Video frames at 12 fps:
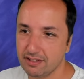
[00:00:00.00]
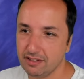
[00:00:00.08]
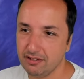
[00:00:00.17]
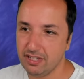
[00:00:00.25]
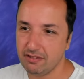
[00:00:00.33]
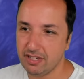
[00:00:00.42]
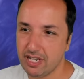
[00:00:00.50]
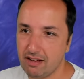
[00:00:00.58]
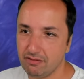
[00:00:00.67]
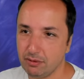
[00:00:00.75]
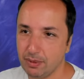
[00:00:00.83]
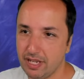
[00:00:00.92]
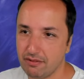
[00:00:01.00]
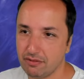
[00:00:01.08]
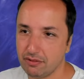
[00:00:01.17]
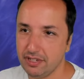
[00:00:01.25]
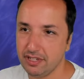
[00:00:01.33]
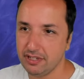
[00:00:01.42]
Don't even have to play f
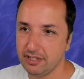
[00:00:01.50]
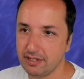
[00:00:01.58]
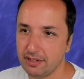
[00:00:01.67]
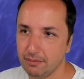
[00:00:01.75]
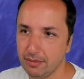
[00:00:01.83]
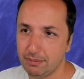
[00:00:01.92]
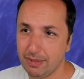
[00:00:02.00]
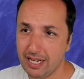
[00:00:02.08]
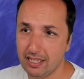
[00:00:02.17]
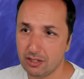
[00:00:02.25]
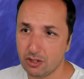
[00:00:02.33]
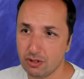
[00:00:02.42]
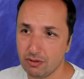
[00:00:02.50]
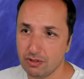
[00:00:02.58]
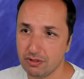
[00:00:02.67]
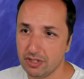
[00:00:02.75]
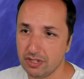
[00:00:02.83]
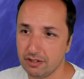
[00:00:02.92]
three. But my knight is so
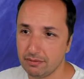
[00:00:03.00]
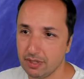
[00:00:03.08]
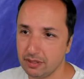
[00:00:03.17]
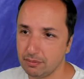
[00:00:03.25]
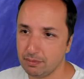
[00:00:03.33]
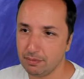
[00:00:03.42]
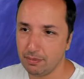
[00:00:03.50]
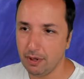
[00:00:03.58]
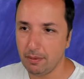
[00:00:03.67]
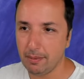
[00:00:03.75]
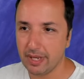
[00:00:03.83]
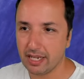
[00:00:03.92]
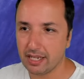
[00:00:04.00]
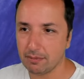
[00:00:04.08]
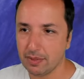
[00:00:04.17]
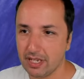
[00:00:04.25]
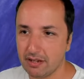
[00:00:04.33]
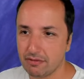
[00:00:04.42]
good here that probably I can
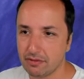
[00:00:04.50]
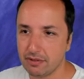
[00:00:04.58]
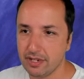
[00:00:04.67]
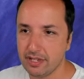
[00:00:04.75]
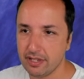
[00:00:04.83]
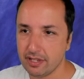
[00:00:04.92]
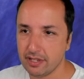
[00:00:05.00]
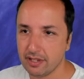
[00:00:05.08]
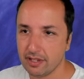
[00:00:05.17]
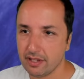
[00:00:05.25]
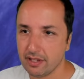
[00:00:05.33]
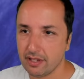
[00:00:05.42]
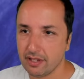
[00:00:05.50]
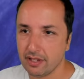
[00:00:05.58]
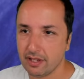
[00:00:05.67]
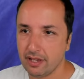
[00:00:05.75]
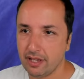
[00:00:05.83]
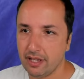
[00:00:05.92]
play f three.
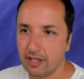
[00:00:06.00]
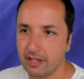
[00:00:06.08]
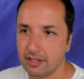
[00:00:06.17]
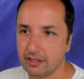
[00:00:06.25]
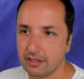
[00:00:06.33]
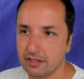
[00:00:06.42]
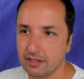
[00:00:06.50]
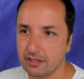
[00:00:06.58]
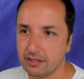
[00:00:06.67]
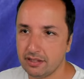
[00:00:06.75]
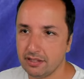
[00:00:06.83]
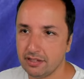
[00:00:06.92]
And